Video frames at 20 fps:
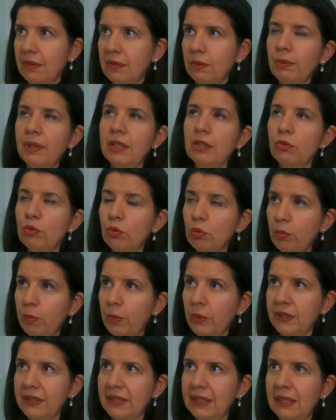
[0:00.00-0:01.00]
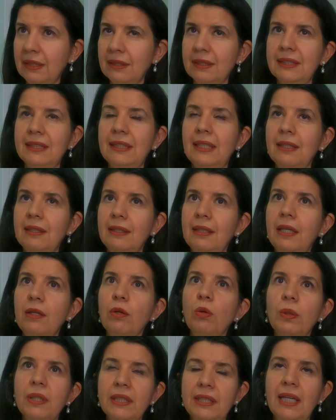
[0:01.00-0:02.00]
22% said they
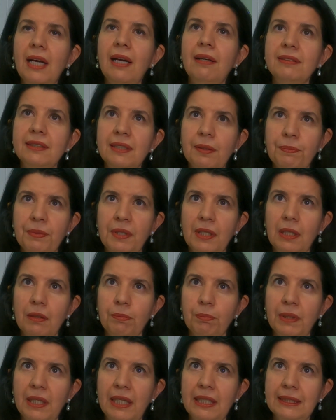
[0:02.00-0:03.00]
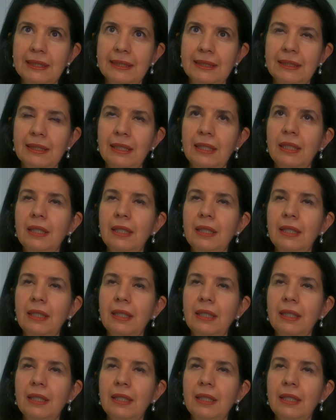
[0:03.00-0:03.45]
already have something in place.